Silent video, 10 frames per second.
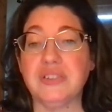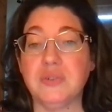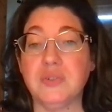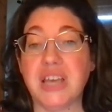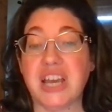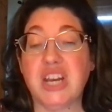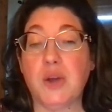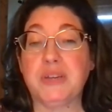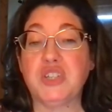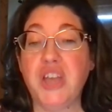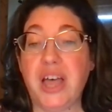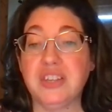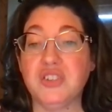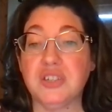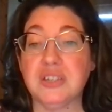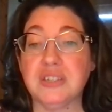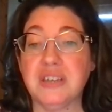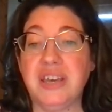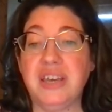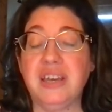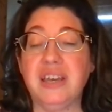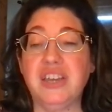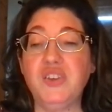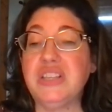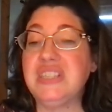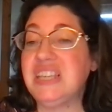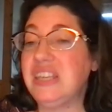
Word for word: due to economic challenges. And you can see